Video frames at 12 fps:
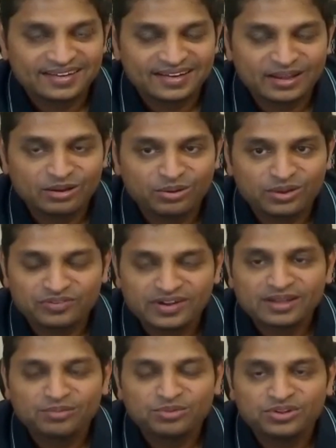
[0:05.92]
Hello, and
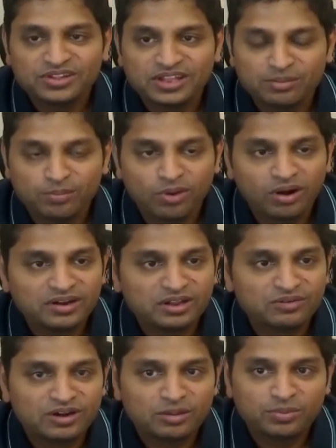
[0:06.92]
welcome to the Bot
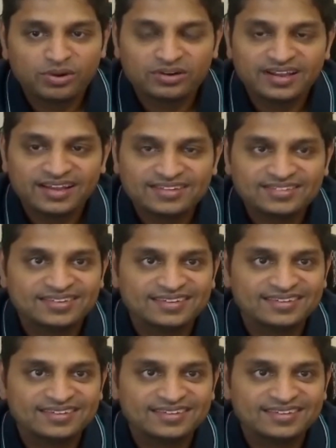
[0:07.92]
Nirvana podcast.